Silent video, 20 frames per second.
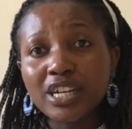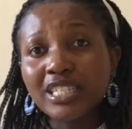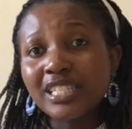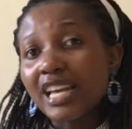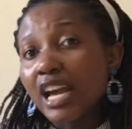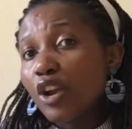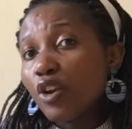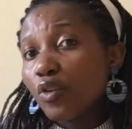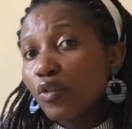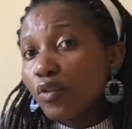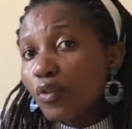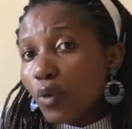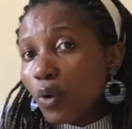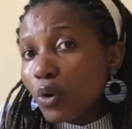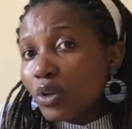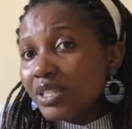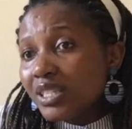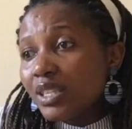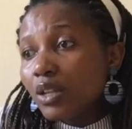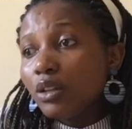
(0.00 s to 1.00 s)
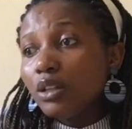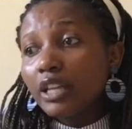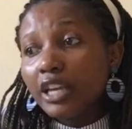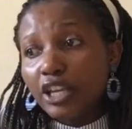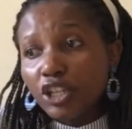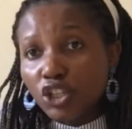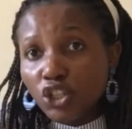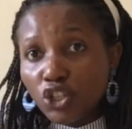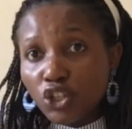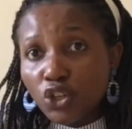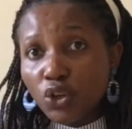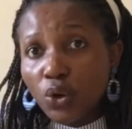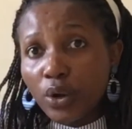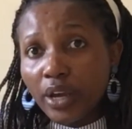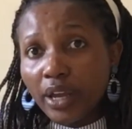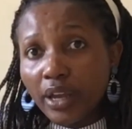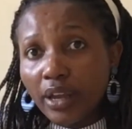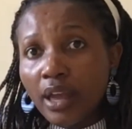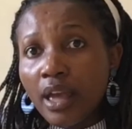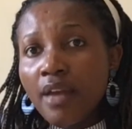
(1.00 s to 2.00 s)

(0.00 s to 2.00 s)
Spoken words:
and of course they'll enjoy